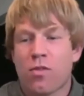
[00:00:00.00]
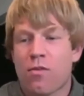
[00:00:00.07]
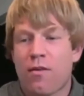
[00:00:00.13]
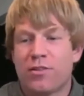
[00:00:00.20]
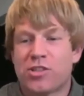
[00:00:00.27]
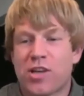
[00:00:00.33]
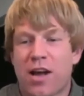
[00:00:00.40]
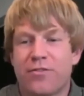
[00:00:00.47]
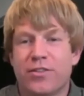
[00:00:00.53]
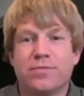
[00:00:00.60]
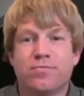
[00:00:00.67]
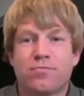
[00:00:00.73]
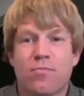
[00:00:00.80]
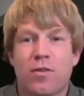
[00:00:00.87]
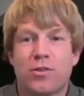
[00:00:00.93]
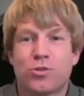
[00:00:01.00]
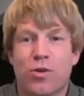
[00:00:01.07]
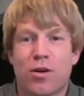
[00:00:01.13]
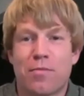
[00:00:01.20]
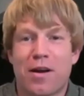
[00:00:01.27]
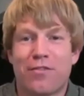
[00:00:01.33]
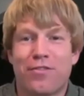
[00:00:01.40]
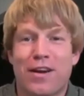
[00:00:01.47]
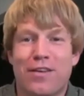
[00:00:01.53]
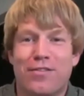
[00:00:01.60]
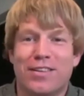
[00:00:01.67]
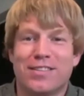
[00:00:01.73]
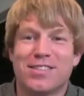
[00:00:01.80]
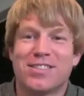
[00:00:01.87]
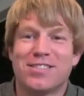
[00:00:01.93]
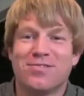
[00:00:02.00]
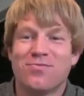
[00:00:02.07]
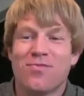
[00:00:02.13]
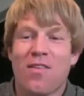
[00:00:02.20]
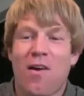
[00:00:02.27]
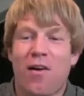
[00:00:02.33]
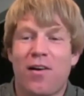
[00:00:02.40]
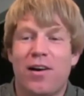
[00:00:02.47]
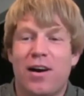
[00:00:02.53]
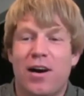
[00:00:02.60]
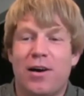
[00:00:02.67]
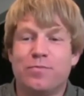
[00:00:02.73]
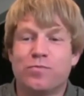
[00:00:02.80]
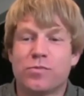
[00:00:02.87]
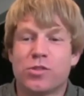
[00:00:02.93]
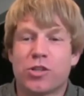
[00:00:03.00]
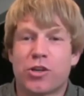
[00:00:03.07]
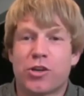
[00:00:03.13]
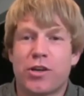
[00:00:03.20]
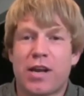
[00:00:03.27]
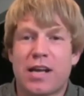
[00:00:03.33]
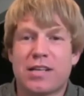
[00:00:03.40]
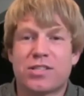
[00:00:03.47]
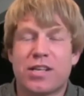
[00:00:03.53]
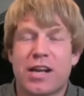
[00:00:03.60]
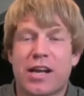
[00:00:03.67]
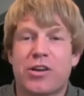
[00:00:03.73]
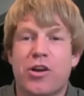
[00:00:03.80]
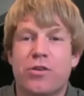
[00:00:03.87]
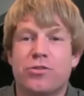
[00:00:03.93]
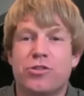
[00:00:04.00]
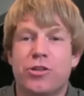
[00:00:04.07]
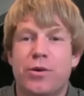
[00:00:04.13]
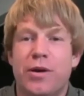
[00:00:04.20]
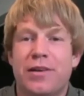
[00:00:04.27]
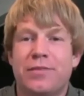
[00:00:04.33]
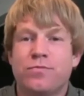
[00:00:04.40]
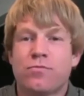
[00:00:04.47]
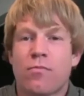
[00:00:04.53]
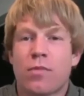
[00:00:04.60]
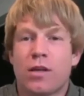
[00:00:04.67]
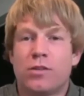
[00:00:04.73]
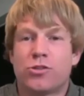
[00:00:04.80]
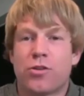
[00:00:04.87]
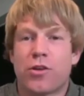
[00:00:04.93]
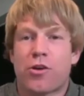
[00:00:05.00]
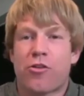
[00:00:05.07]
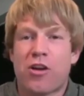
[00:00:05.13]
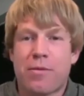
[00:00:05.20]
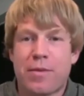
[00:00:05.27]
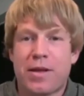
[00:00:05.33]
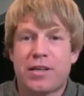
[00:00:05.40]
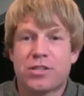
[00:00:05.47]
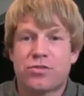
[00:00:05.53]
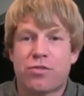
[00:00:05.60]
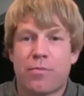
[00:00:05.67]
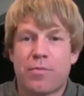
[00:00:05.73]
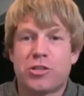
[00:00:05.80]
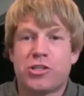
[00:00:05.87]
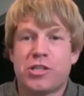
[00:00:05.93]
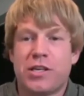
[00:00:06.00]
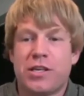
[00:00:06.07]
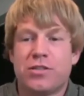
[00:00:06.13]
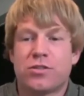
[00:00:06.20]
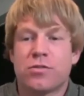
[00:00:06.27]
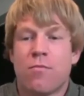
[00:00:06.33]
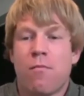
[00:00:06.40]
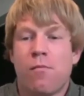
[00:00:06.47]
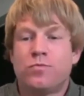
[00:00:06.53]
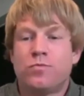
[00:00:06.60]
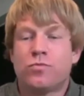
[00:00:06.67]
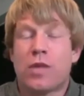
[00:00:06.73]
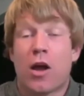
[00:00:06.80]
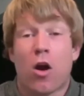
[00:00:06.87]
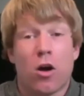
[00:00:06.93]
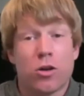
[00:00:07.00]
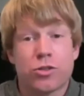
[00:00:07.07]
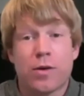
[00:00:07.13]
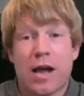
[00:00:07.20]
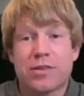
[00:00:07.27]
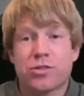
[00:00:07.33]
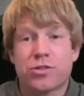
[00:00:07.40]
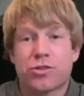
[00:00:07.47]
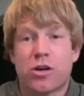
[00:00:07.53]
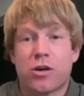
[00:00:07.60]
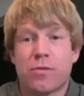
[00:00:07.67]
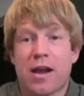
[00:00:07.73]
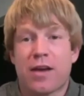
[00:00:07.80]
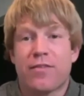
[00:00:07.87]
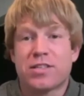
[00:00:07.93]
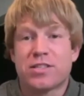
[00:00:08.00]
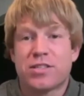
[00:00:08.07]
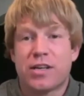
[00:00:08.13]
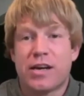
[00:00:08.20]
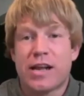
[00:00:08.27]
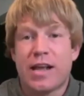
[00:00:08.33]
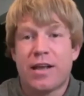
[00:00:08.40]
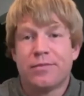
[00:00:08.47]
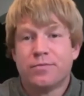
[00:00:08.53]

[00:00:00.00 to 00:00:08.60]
heaven. It's one of my favorites. There's a good acidic note to it. So the creaminess from the cheese that also has a certain amount of acidity